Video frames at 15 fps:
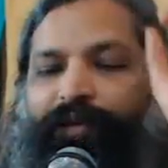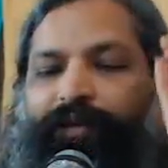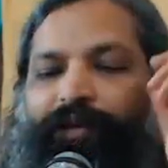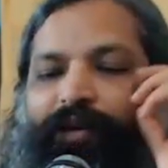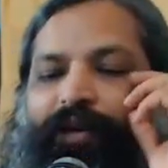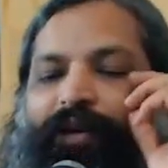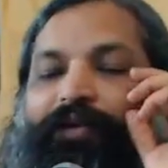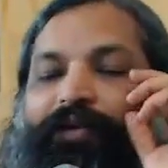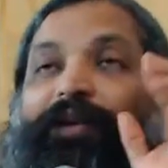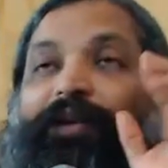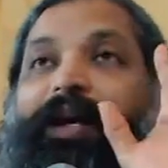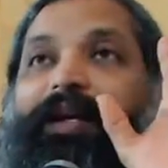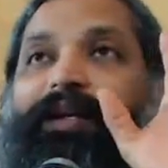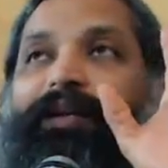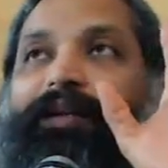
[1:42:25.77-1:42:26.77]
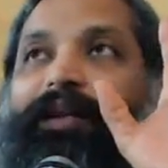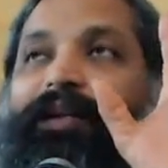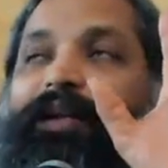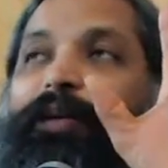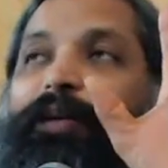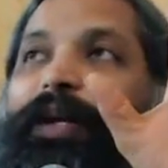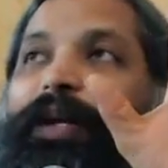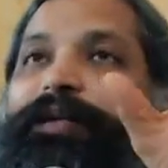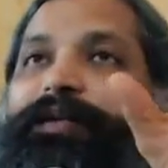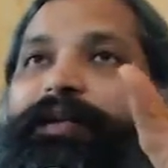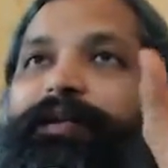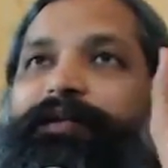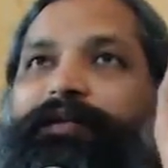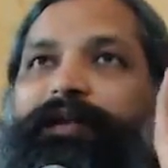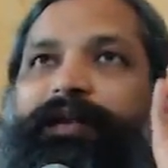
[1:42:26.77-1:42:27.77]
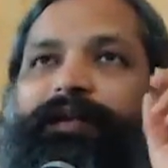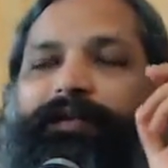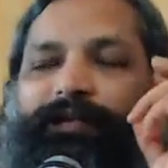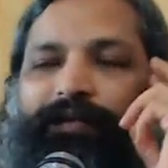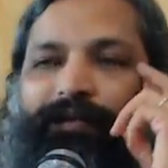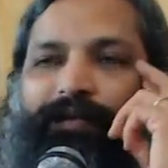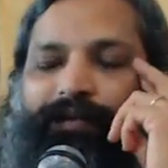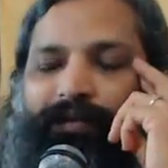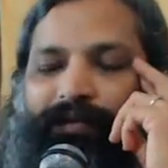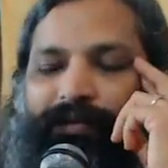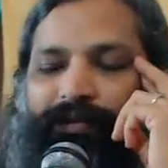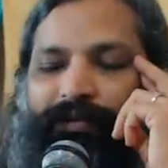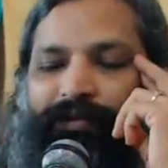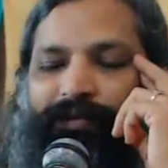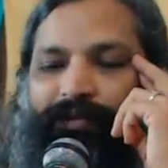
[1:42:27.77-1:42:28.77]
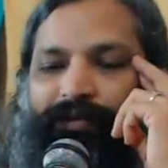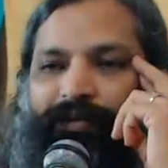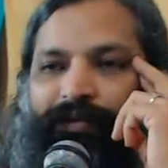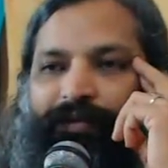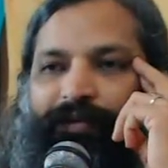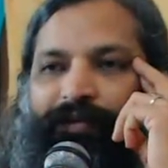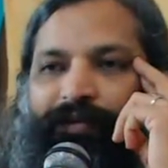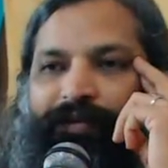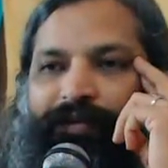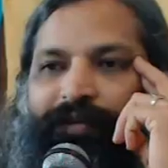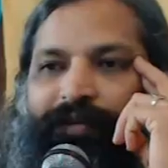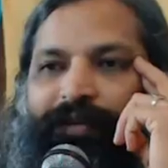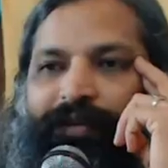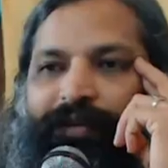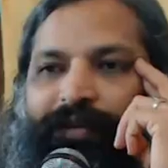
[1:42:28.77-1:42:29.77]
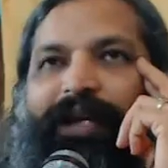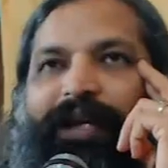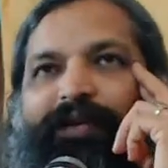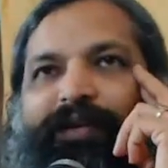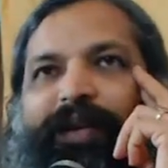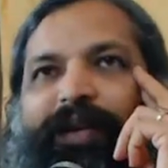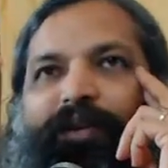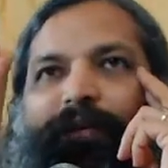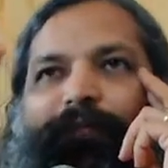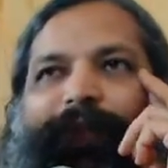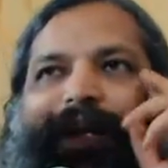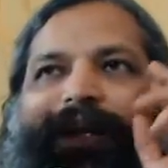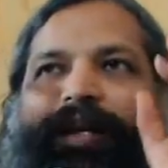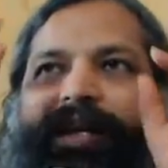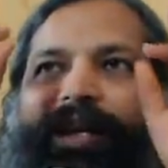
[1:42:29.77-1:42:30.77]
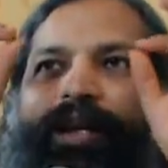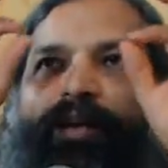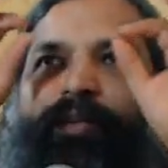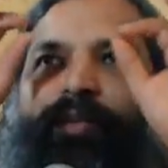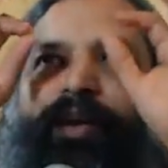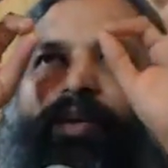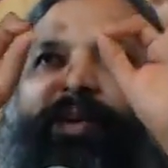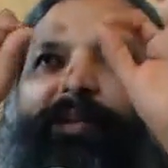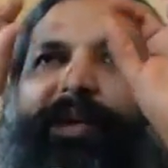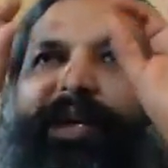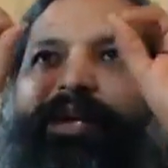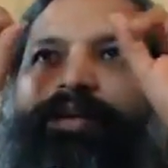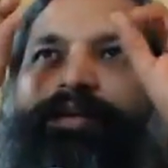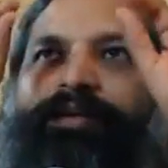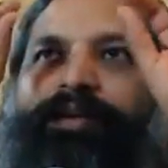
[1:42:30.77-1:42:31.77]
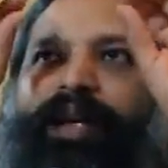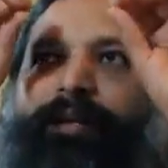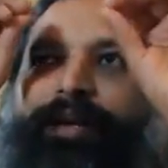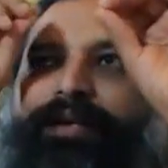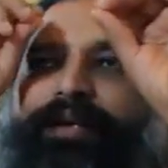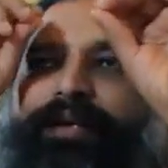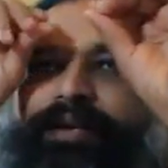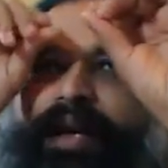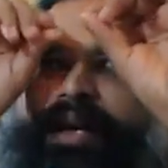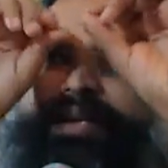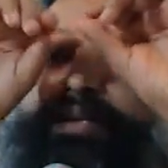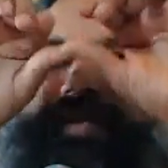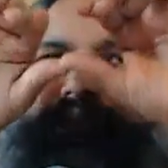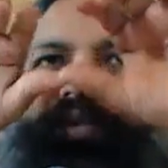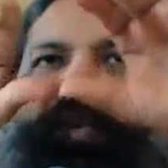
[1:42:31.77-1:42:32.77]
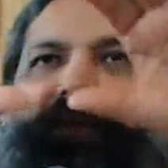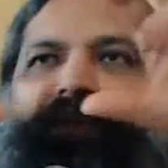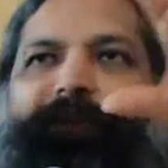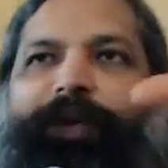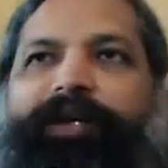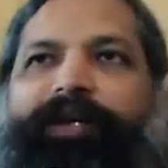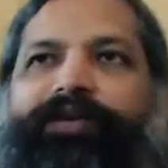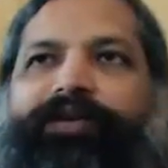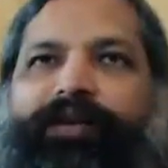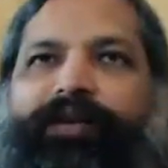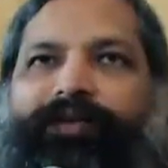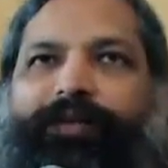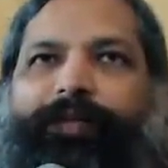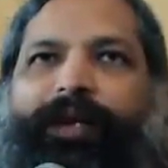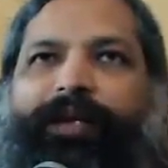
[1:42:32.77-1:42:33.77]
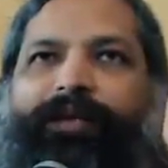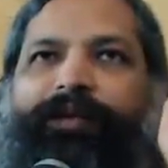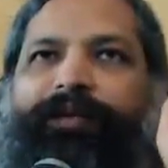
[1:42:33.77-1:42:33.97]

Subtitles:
of the mind and the way it sees things. And that's when you're beginning what we may describe as a transformation of the mind.